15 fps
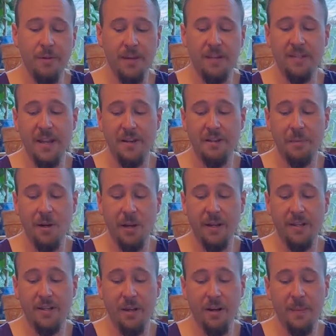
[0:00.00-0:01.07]
the center mark
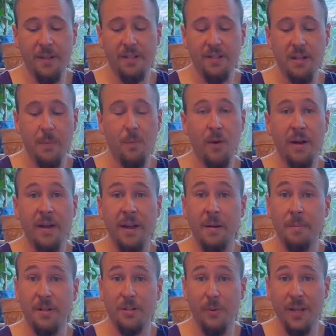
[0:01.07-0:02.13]
is going to be somewhere in
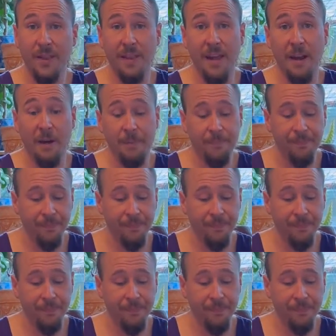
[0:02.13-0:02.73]
between there.